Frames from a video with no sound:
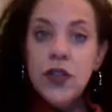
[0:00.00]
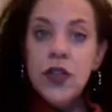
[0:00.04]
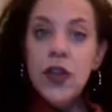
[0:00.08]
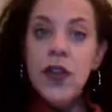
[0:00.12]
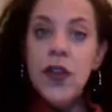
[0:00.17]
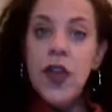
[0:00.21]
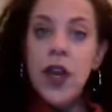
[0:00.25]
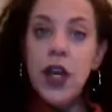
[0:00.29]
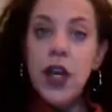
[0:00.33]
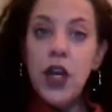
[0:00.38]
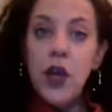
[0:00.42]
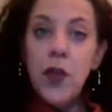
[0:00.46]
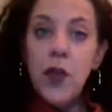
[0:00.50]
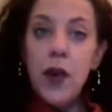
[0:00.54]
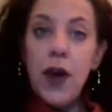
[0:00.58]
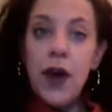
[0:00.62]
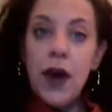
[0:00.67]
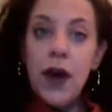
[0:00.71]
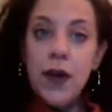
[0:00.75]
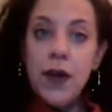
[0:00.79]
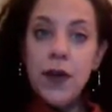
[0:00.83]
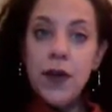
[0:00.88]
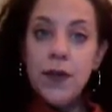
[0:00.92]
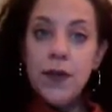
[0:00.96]
So there you are,
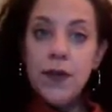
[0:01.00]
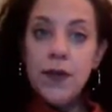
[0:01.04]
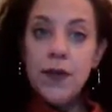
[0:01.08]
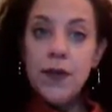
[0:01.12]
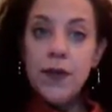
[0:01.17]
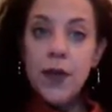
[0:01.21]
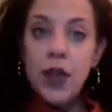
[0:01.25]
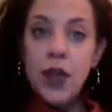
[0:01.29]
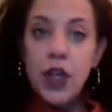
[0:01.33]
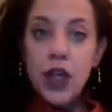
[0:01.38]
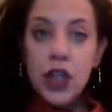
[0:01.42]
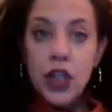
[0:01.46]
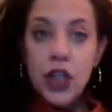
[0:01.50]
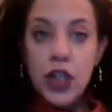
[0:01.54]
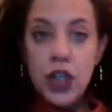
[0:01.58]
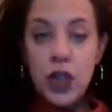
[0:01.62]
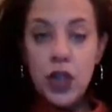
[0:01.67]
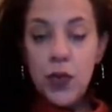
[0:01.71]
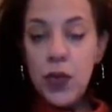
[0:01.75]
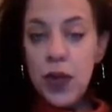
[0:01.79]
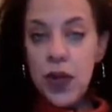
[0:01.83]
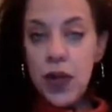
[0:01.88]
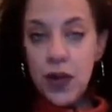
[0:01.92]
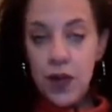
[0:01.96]

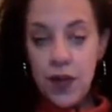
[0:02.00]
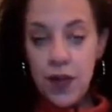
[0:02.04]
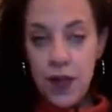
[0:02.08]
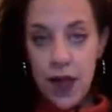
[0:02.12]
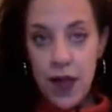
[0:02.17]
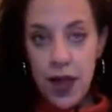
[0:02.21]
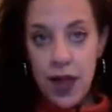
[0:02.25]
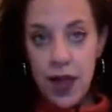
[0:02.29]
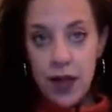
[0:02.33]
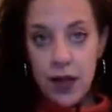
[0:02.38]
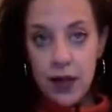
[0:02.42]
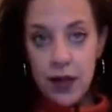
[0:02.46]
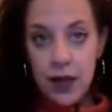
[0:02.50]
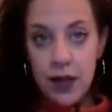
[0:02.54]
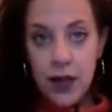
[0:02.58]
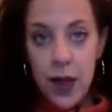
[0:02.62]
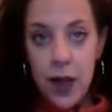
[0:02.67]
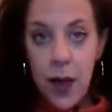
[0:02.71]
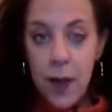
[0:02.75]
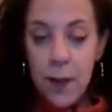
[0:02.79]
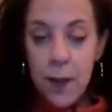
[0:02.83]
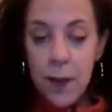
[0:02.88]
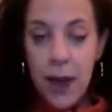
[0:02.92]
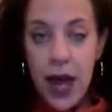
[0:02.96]
doing your thing,
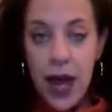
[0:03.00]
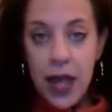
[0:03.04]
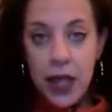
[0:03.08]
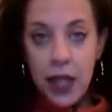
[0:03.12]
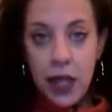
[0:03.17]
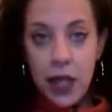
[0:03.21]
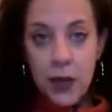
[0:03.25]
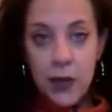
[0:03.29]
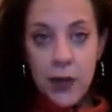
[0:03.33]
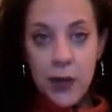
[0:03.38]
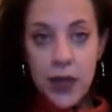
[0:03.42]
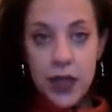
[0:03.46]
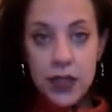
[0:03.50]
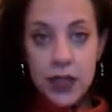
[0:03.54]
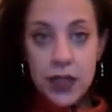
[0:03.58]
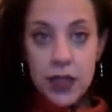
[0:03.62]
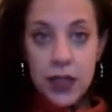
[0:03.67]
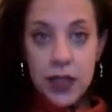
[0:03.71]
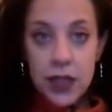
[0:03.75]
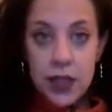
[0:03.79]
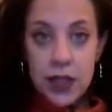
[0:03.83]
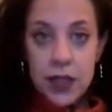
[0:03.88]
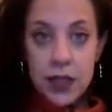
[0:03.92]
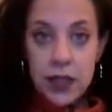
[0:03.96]
minding your
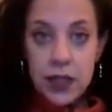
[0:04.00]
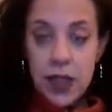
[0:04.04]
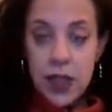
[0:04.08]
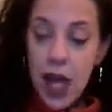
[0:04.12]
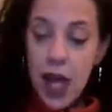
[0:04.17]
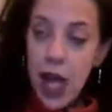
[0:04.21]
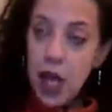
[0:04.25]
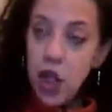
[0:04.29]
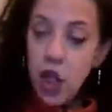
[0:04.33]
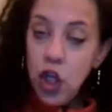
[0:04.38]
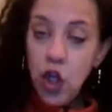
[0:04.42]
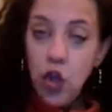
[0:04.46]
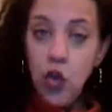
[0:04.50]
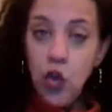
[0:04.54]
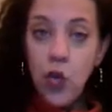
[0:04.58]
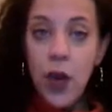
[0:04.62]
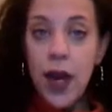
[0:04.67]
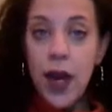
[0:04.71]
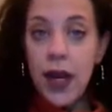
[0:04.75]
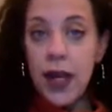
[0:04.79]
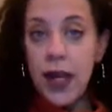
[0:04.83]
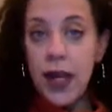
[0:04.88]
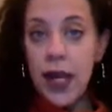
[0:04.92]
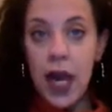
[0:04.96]
business, and you
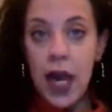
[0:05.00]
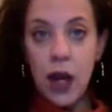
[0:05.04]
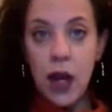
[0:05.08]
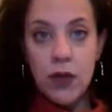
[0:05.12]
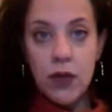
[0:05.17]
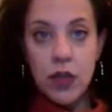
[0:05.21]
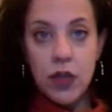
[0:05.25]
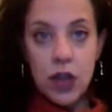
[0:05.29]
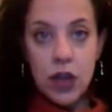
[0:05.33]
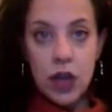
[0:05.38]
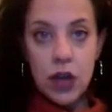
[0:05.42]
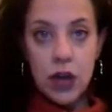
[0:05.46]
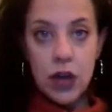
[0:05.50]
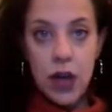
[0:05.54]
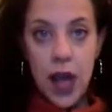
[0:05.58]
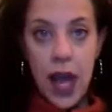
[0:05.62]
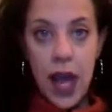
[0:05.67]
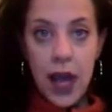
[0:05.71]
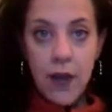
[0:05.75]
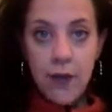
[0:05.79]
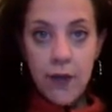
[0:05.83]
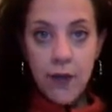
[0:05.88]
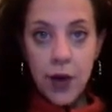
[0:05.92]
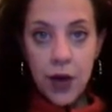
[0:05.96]
encounter
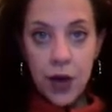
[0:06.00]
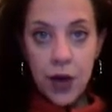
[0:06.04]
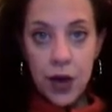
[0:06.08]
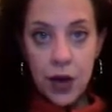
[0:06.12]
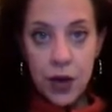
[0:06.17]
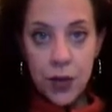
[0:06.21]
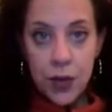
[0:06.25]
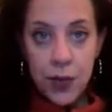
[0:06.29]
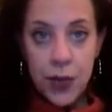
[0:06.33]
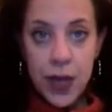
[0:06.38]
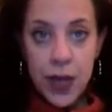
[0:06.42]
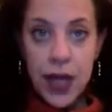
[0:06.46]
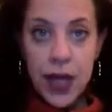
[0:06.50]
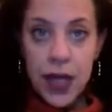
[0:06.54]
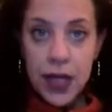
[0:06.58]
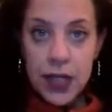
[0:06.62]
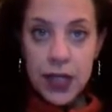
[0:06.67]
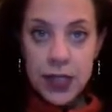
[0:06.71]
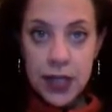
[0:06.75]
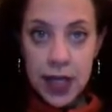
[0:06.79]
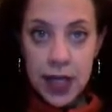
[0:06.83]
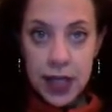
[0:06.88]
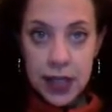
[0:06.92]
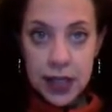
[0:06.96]
a verb in a
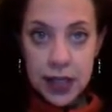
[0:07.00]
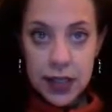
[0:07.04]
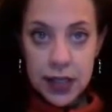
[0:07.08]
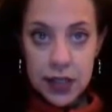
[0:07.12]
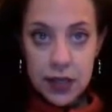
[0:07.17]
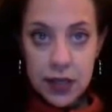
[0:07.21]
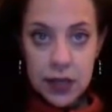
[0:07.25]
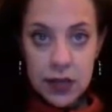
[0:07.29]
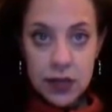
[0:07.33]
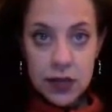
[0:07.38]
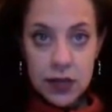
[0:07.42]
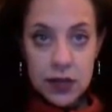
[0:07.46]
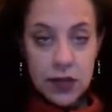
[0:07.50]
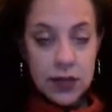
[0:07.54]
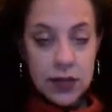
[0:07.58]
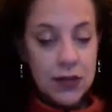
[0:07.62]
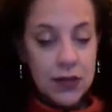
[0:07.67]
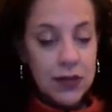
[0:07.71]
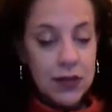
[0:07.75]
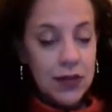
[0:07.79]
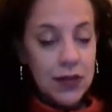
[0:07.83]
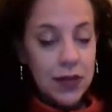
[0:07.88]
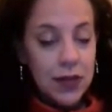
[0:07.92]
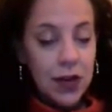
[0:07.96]
sentence.
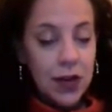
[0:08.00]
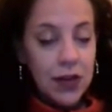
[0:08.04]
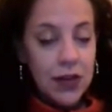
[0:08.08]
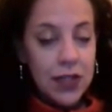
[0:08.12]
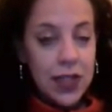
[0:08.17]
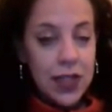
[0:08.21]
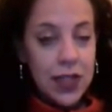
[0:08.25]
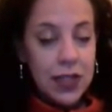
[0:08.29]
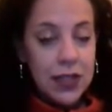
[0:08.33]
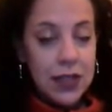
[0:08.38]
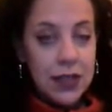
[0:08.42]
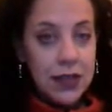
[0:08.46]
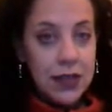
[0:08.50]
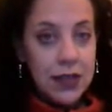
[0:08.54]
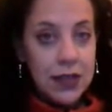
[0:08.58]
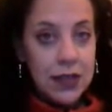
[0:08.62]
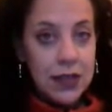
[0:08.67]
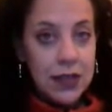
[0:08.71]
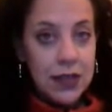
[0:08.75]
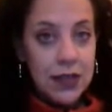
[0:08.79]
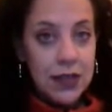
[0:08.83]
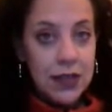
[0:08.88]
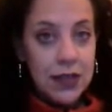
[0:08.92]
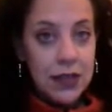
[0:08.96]
All
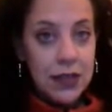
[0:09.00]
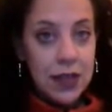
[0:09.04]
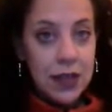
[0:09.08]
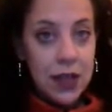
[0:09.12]
sentences,